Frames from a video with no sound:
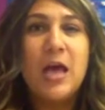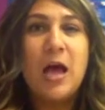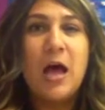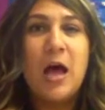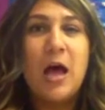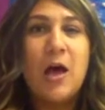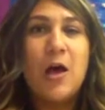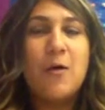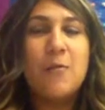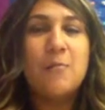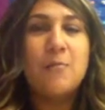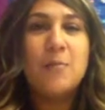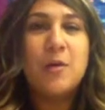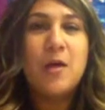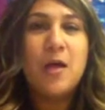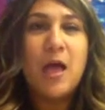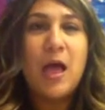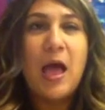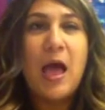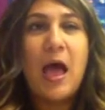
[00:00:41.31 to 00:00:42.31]

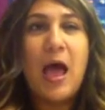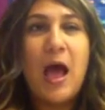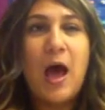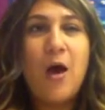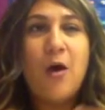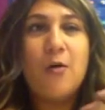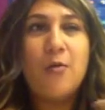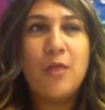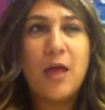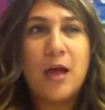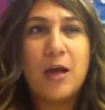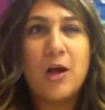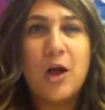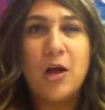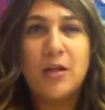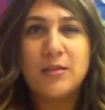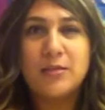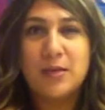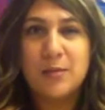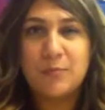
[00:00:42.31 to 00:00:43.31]
how that
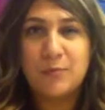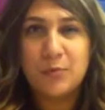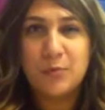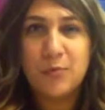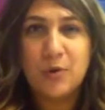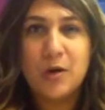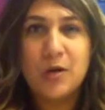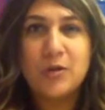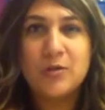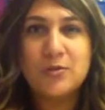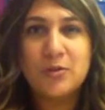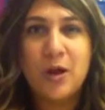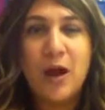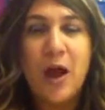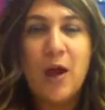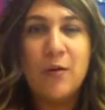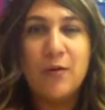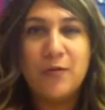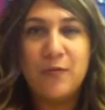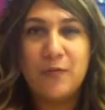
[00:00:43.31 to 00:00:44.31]
concept works or
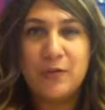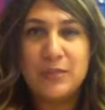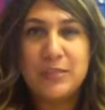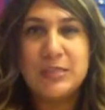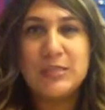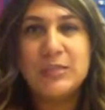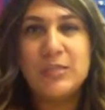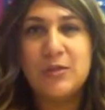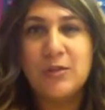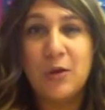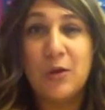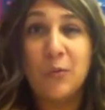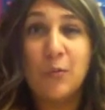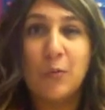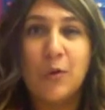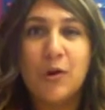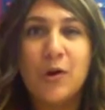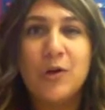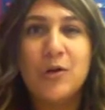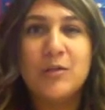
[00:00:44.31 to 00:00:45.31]
how it fits into their
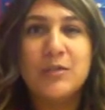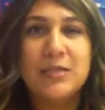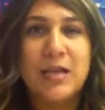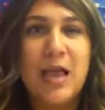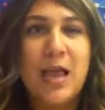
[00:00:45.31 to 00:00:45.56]
world,